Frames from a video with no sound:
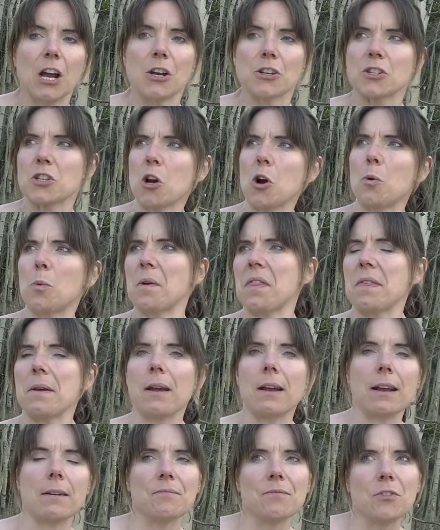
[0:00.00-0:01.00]
So with
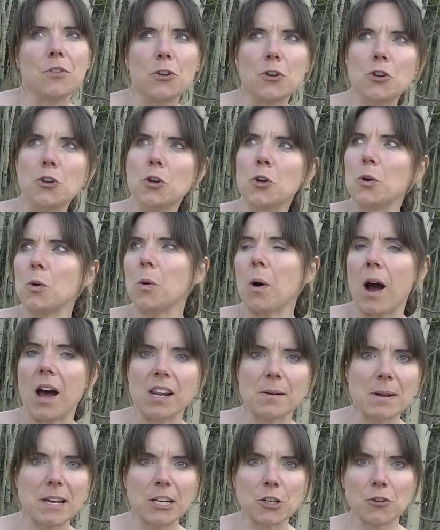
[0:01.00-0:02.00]
the new
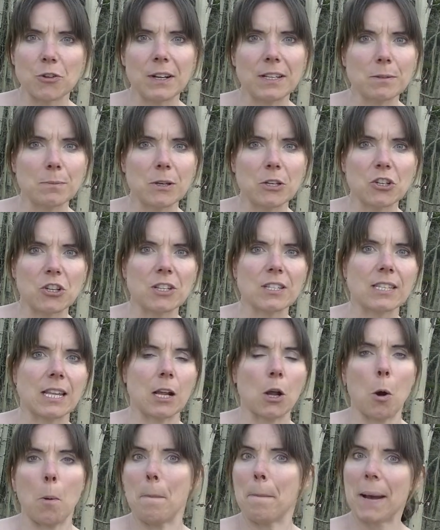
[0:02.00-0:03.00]
automatic transmissions,
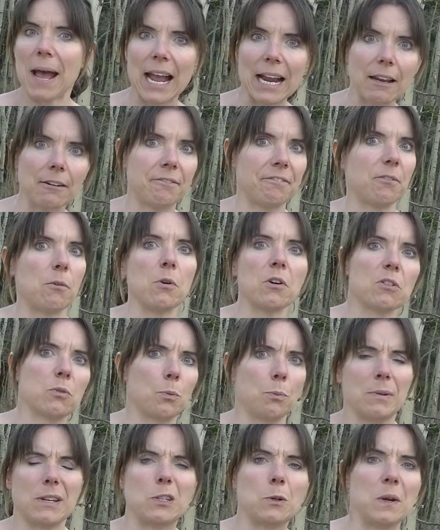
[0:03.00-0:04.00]
they go back and
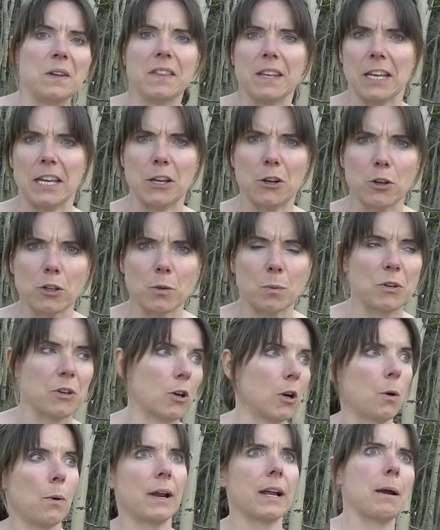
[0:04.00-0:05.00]
forth between the gears when
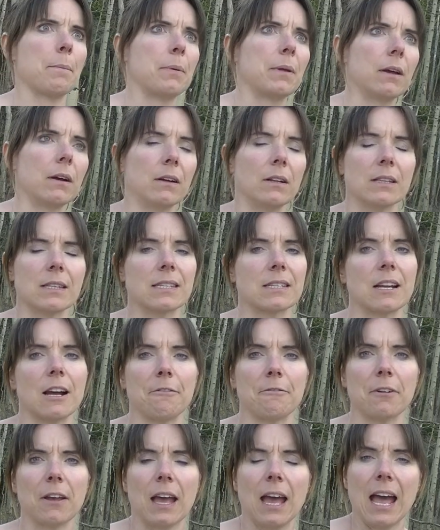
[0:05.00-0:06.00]
you're going uphill and
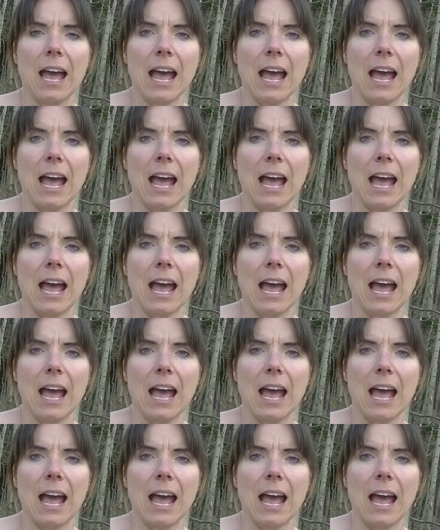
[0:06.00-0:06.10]
stuff,